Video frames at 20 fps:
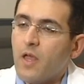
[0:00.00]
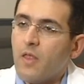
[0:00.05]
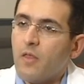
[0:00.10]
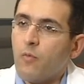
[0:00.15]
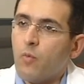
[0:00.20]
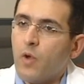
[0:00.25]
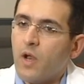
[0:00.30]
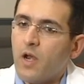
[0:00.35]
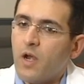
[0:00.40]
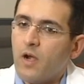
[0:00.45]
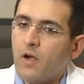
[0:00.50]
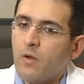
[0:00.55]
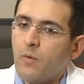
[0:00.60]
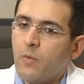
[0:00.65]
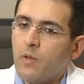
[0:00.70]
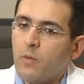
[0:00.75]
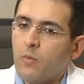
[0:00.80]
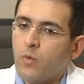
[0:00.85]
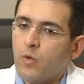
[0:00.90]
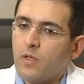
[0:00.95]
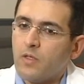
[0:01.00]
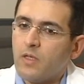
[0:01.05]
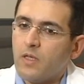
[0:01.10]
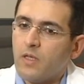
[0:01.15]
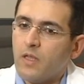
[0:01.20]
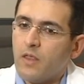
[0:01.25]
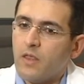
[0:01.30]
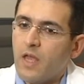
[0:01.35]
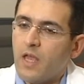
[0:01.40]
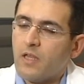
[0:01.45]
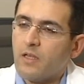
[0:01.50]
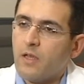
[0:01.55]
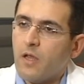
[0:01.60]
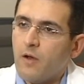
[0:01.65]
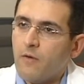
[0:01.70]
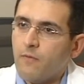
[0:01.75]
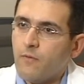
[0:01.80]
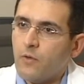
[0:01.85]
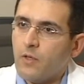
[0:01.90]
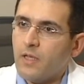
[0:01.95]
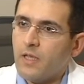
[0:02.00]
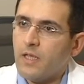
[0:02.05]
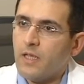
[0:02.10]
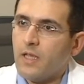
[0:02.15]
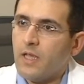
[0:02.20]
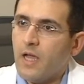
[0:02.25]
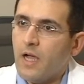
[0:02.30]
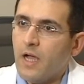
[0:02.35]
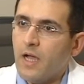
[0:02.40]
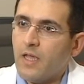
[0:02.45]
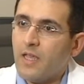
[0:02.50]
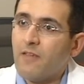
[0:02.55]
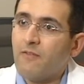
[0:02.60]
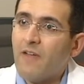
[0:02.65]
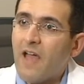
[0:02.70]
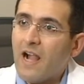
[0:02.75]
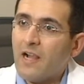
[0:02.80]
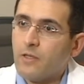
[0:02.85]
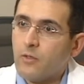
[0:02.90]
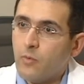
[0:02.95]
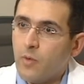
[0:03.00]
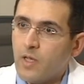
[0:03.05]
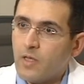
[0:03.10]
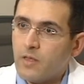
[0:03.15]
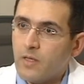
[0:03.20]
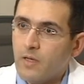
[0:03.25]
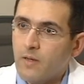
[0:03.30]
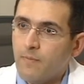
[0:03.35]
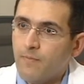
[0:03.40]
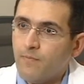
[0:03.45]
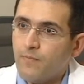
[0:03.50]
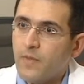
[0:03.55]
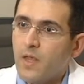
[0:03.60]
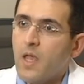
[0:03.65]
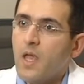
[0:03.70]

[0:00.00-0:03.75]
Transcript: where we would then carefully evaluate them